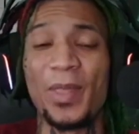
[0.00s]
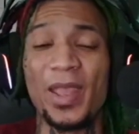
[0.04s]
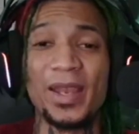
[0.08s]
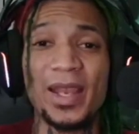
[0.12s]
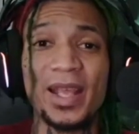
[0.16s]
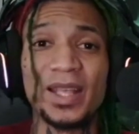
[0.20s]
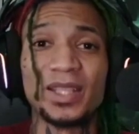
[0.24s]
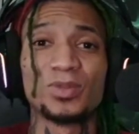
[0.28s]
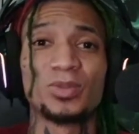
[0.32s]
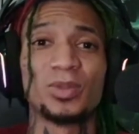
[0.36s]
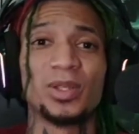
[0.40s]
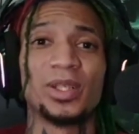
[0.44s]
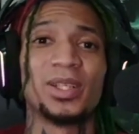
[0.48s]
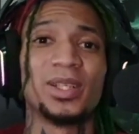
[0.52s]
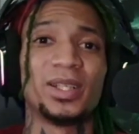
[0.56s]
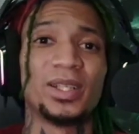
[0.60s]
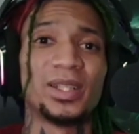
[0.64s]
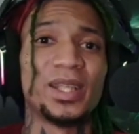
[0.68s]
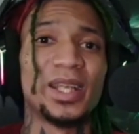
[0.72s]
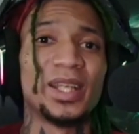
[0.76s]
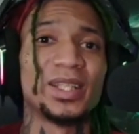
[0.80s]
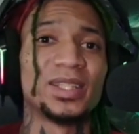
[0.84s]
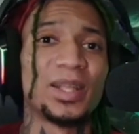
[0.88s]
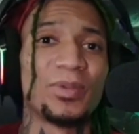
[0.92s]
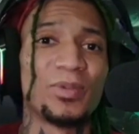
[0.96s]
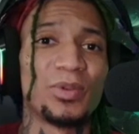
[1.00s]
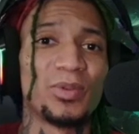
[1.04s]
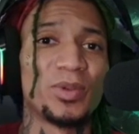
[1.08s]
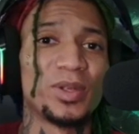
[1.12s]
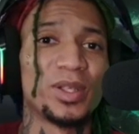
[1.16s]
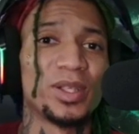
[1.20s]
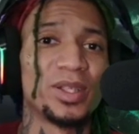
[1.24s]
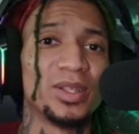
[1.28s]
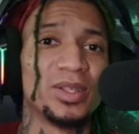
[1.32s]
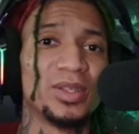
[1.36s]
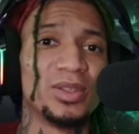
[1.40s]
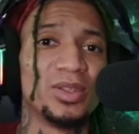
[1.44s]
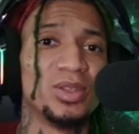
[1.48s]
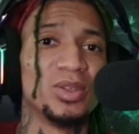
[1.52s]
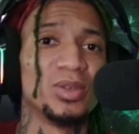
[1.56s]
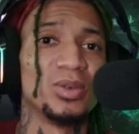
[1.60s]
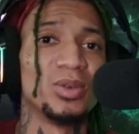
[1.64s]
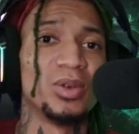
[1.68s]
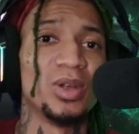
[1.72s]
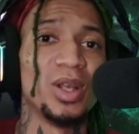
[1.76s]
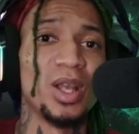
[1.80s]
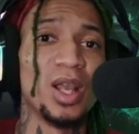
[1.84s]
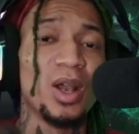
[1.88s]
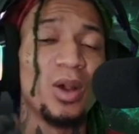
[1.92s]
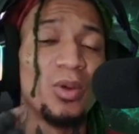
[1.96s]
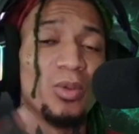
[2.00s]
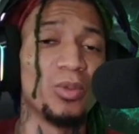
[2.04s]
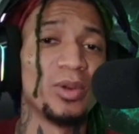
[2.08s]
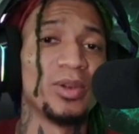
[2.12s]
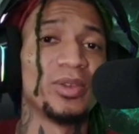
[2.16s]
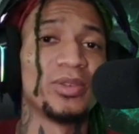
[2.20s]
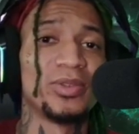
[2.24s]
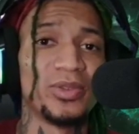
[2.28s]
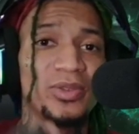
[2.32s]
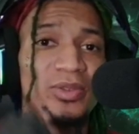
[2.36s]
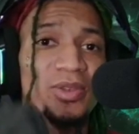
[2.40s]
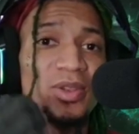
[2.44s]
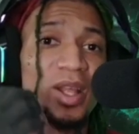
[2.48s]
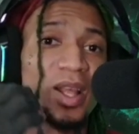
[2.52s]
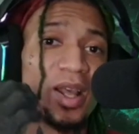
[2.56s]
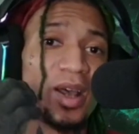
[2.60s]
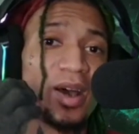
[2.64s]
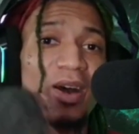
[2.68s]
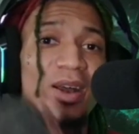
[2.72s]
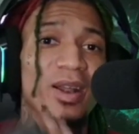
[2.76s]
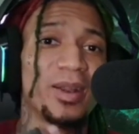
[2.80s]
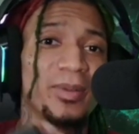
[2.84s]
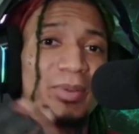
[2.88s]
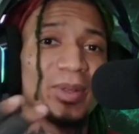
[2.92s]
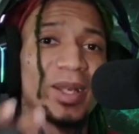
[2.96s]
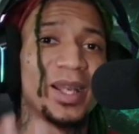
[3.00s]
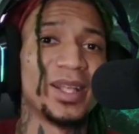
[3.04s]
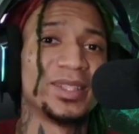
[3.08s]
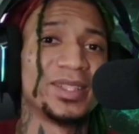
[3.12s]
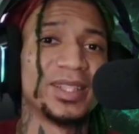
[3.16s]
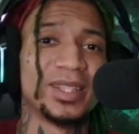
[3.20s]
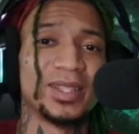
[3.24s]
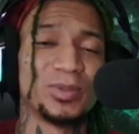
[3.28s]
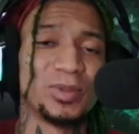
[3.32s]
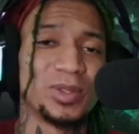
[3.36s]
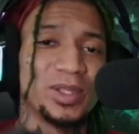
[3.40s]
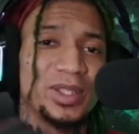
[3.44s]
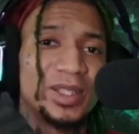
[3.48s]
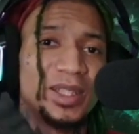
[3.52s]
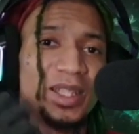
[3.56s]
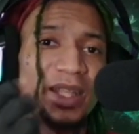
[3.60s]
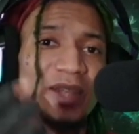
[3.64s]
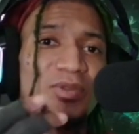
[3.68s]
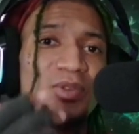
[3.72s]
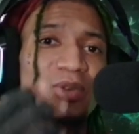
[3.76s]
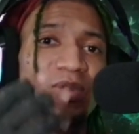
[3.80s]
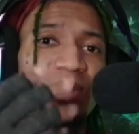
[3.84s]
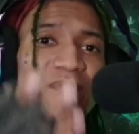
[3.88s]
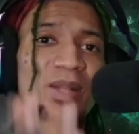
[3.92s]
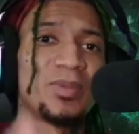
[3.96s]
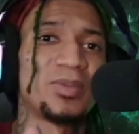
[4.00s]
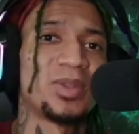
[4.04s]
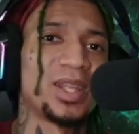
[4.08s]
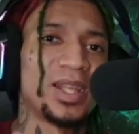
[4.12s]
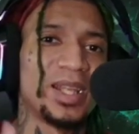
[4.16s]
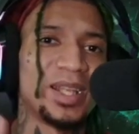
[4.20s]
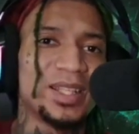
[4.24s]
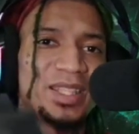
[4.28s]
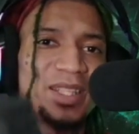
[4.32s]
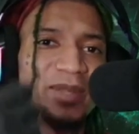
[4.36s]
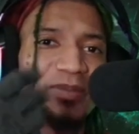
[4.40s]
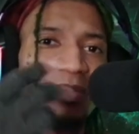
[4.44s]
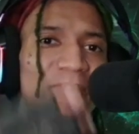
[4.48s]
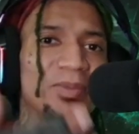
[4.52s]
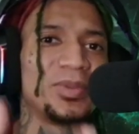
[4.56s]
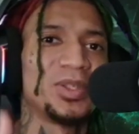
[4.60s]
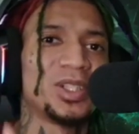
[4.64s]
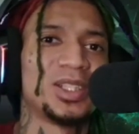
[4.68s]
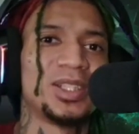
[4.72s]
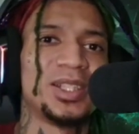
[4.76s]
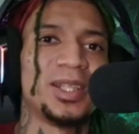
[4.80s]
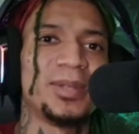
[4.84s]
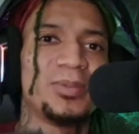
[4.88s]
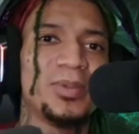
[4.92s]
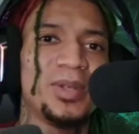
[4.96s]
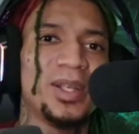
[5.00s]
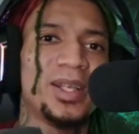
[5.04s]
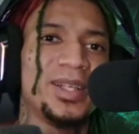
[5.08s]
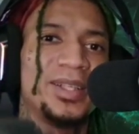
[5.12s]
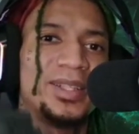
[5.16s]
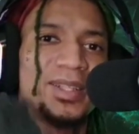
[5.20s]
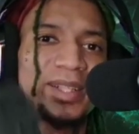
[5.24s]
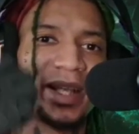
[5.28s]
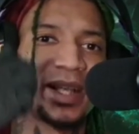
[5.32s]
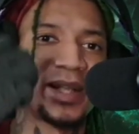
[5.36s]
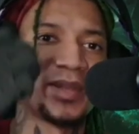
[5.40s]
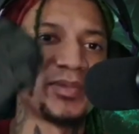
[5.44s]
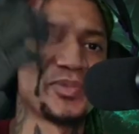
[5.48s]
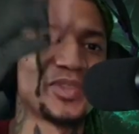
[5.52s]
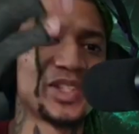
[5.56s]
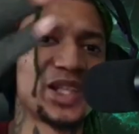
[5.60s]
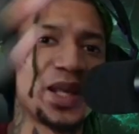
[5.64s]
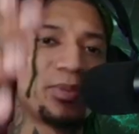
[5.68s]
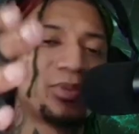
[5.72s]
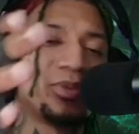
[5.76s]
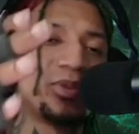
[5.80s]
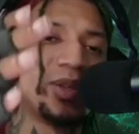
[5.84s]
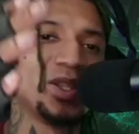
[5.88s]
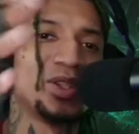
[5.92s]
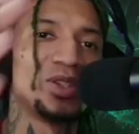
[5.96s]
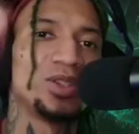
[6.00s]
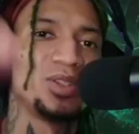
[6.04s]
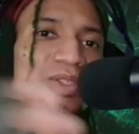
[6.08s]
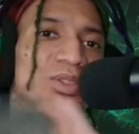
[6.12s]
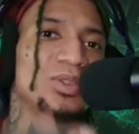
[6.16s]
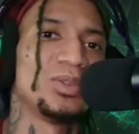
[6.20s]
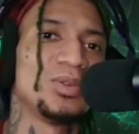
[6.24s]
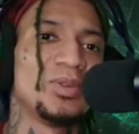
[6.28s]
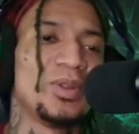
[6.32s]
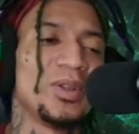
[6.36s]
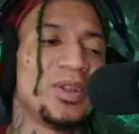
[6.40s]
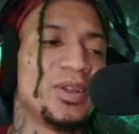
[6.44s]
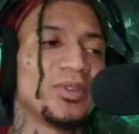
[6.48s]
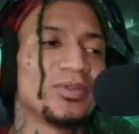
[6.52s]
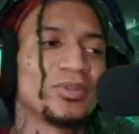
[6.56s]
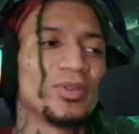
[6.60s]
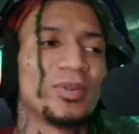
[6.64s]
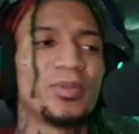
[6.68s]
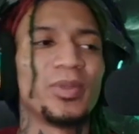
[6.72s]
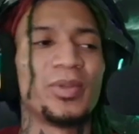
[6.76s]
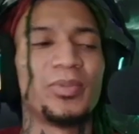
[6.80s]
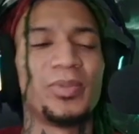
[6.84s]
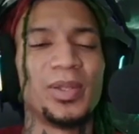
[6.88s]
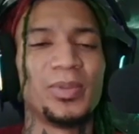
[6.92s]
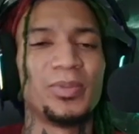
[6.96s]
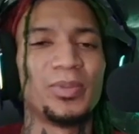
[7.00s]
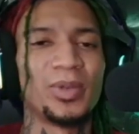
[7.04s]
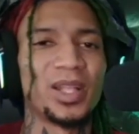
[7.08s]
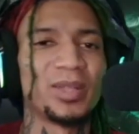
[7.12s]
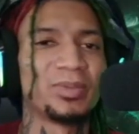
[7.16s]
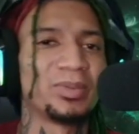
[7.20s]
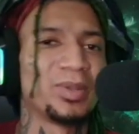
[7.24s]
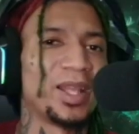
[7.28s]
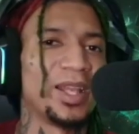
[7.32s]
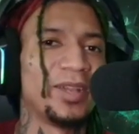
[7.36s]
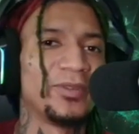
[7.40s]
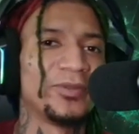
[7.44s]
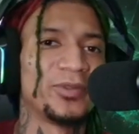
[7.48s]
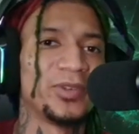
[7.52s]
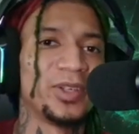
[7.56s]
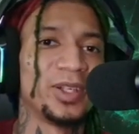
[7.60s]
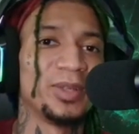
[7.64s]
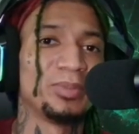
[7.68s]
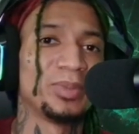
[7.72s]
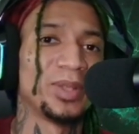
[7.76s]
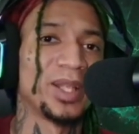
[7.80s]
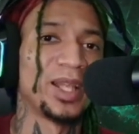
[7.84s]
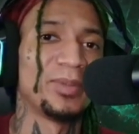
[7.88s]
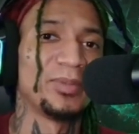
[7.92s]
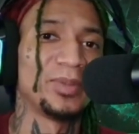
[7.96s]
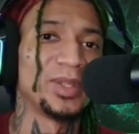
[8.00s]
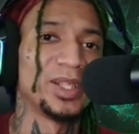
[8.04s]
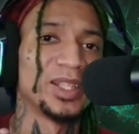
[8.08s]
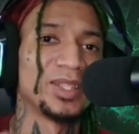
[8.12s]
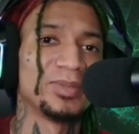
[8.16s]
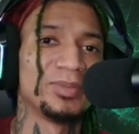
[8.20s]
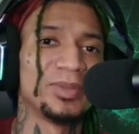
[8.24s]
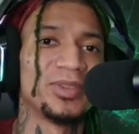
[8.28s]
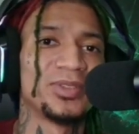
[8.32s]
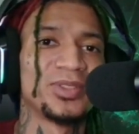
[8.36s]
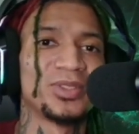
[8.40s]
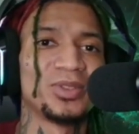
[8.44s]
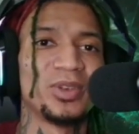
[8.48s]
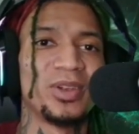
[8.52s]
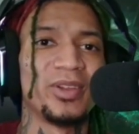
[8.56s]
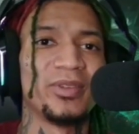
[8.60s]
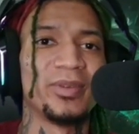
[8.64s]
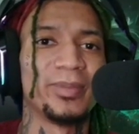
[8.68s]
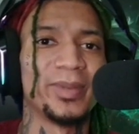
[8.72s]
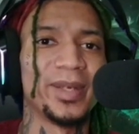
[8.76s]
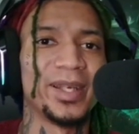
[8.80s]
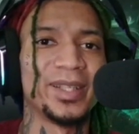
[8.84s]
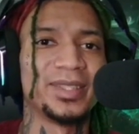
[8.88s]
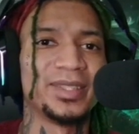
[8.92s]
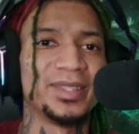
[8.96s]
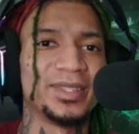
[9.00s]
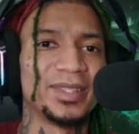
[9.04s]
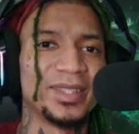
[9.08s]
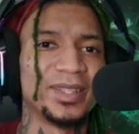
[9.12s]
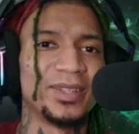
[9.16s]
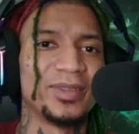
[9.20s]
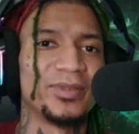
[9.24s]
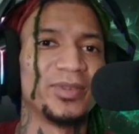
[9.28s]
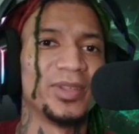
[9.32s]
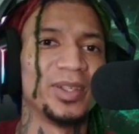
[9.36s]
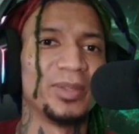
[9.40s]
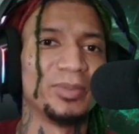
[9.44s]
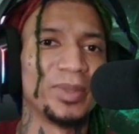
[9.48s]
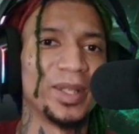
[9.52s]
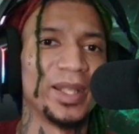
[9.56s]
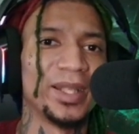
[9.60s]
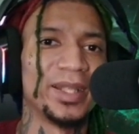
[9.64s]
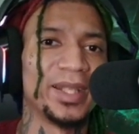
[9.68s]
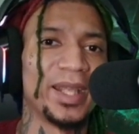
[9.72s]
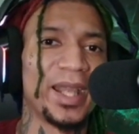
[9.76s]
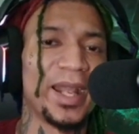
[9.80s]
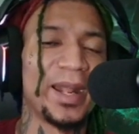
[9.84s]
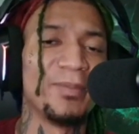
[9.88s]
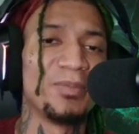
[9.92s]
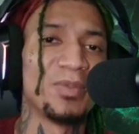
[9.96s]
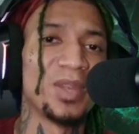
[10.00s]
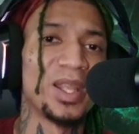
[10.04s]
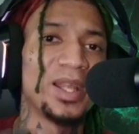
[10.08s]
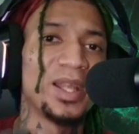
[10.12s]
And that's one of the things that we wanted to do with our project, was give you something as a membership where it's like separates you from the people that's playing free to play, because Myth Story of Abraxas is a free to play game.